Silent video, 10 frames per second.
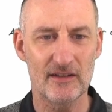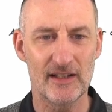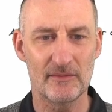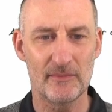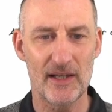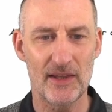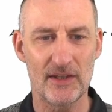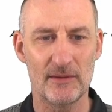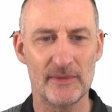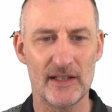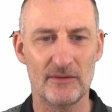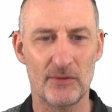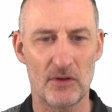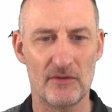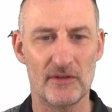that my thumbnail
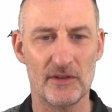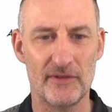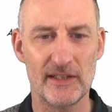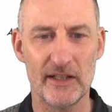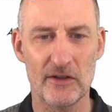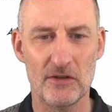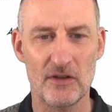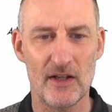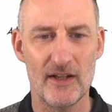for the video